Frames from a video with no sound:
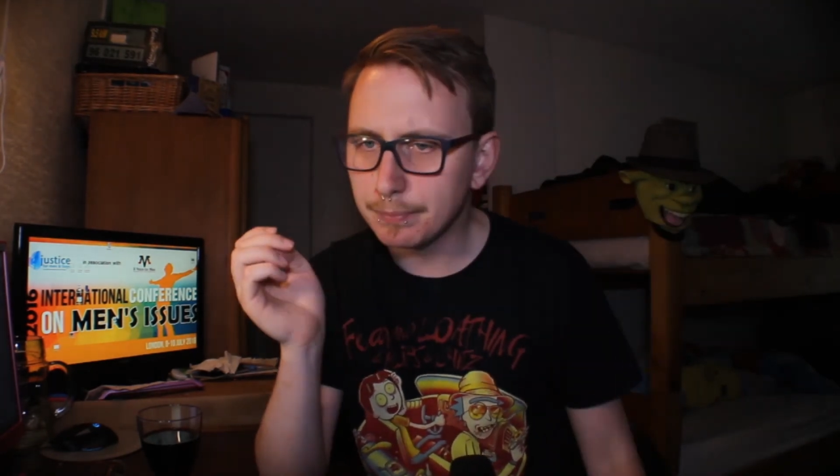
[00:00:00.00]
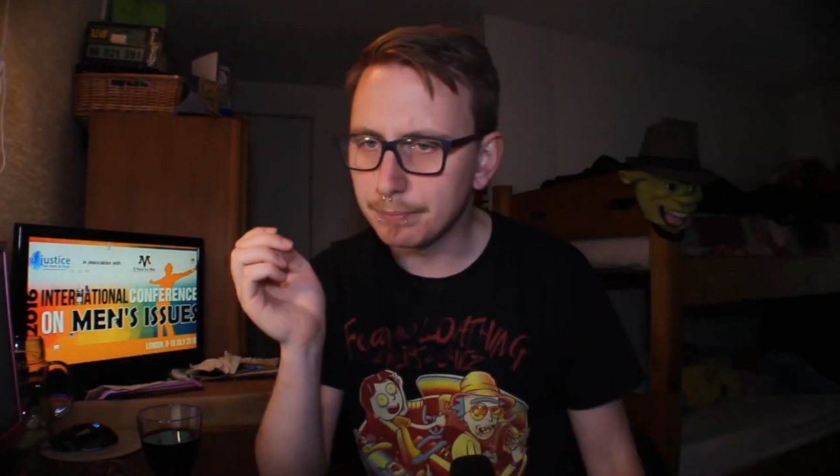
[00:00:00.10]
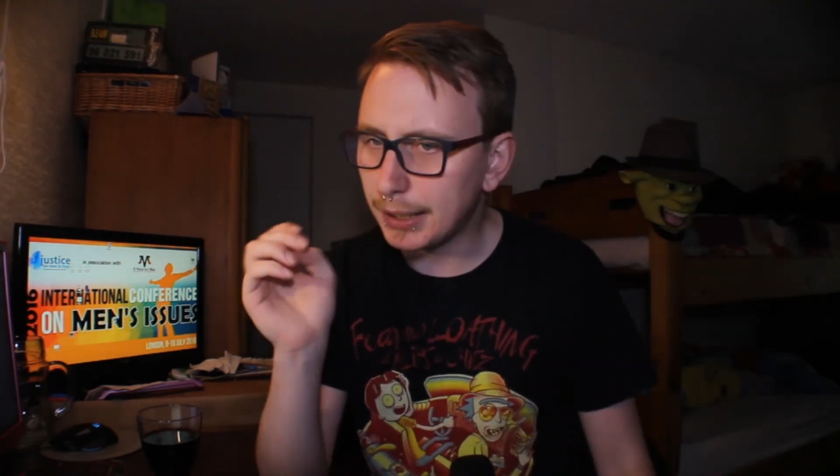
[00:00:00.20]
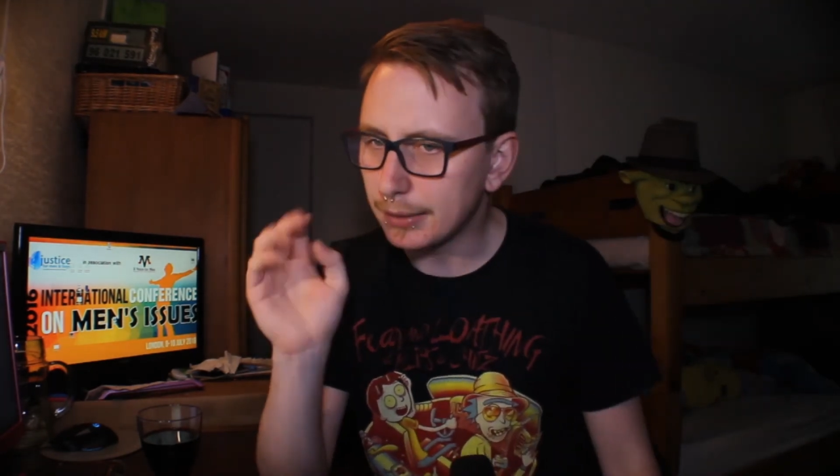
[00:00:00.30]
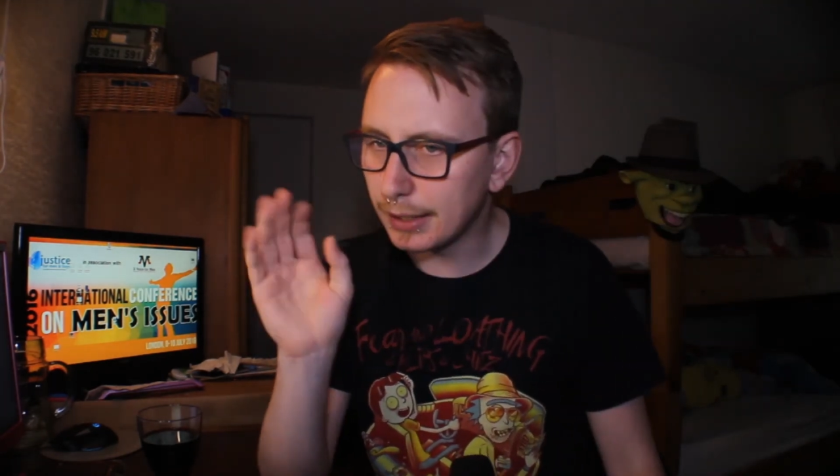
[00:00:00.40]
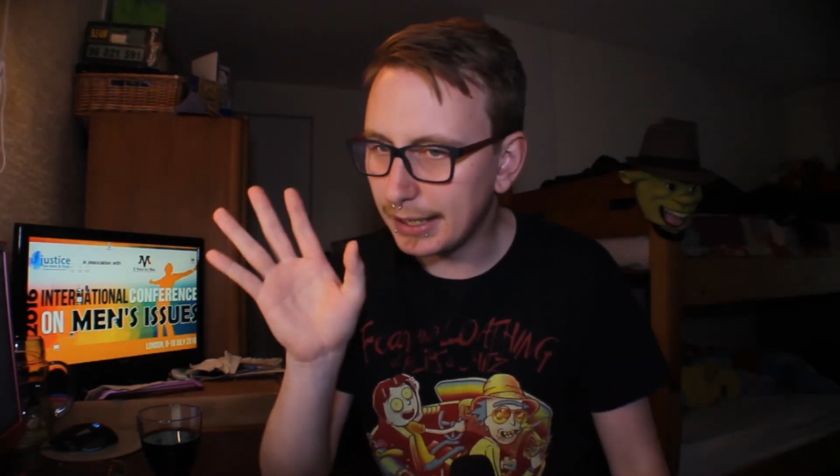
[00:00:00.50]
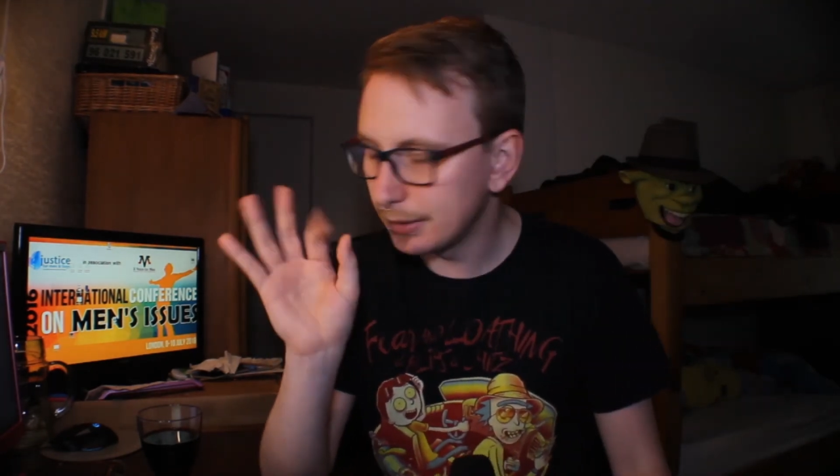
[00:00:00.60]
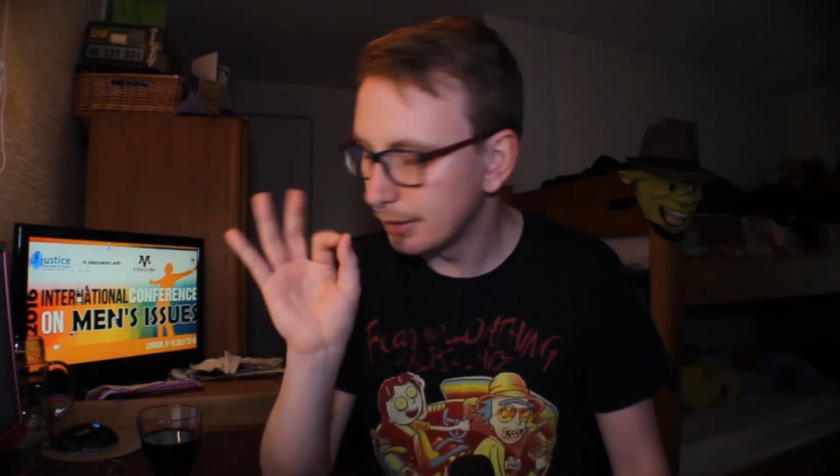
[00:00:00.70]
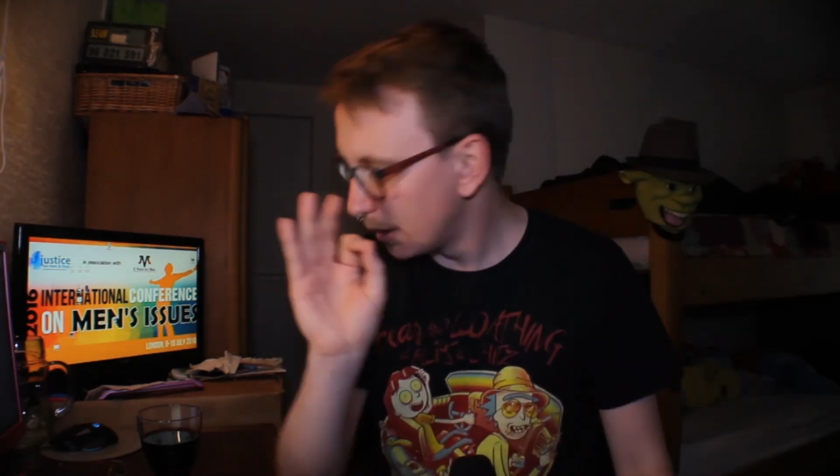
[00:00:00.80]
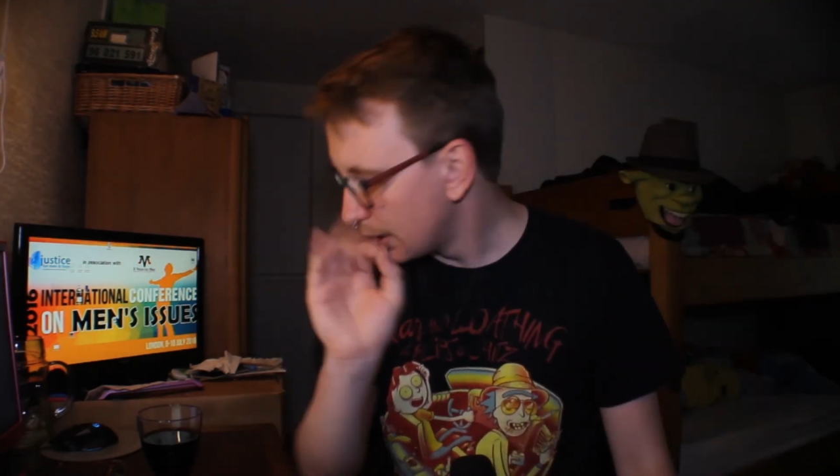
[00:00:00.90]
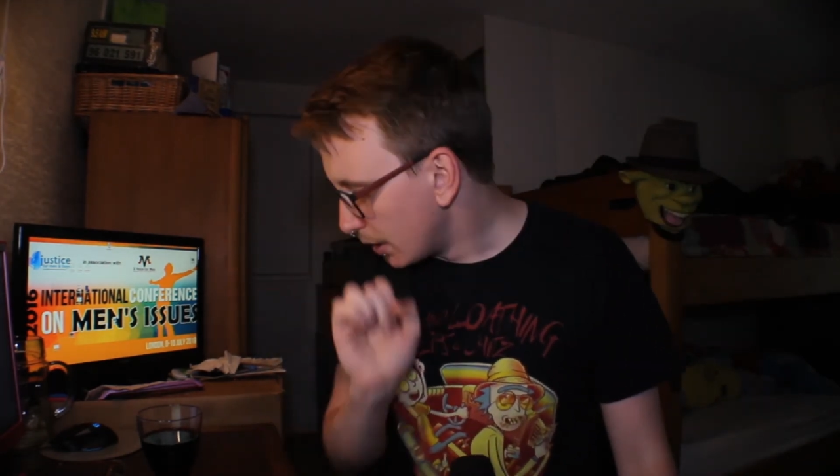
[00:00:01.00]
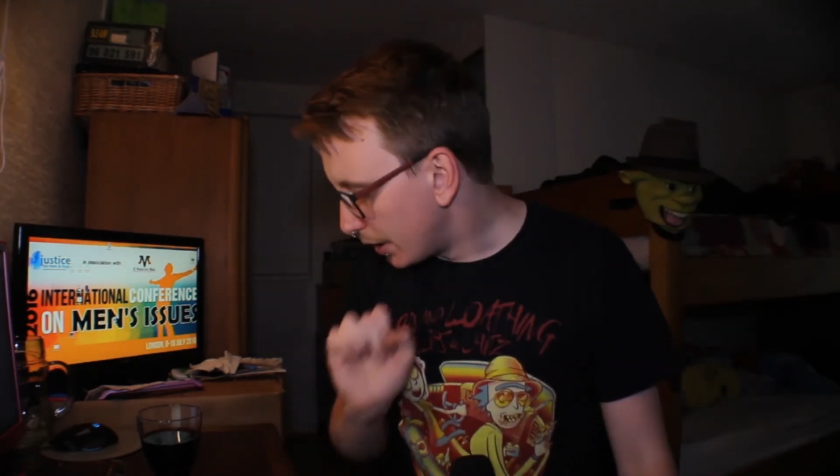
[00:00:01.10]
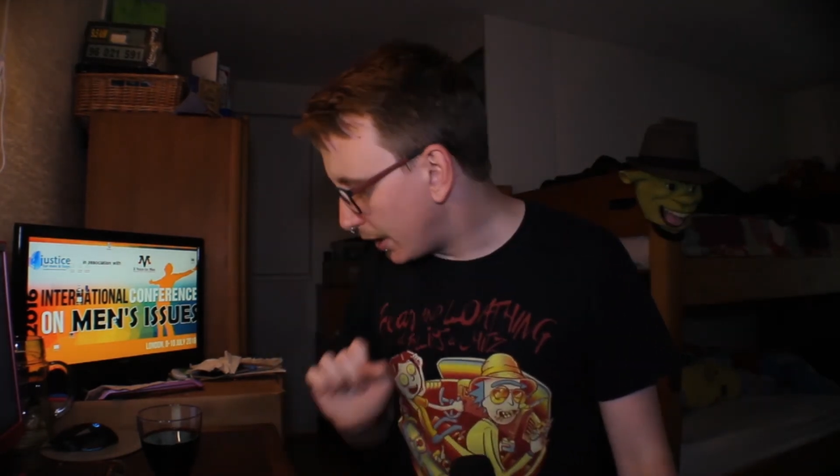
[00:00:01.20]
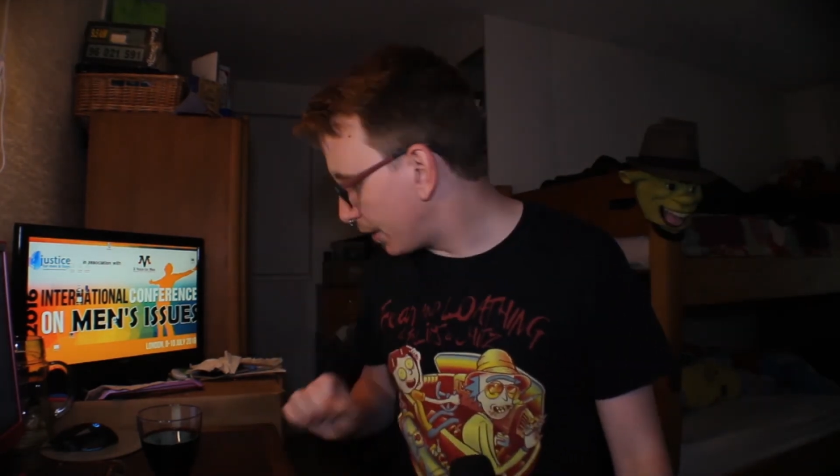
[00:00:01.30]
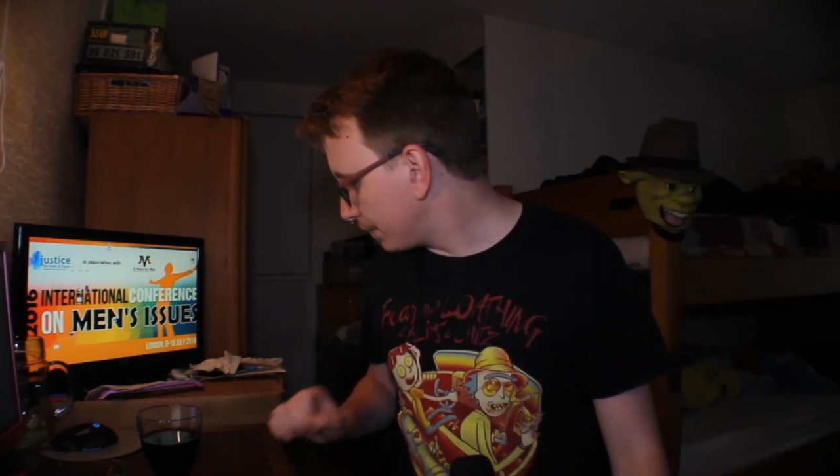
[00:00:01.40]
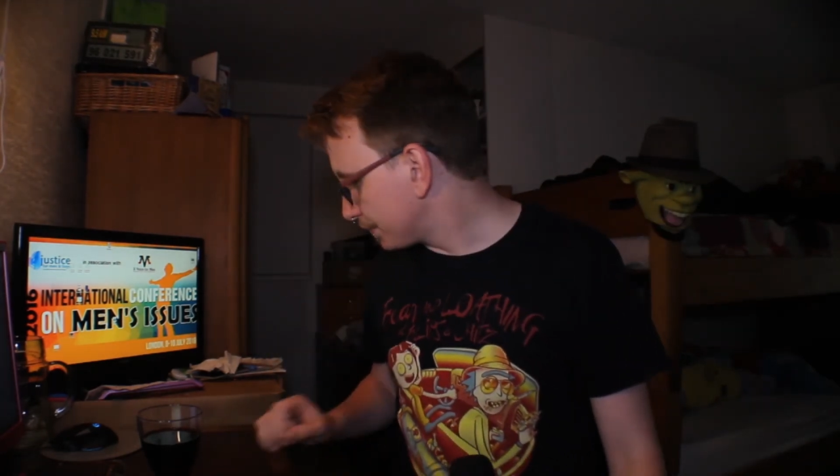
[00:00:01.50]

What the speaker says: But hey, if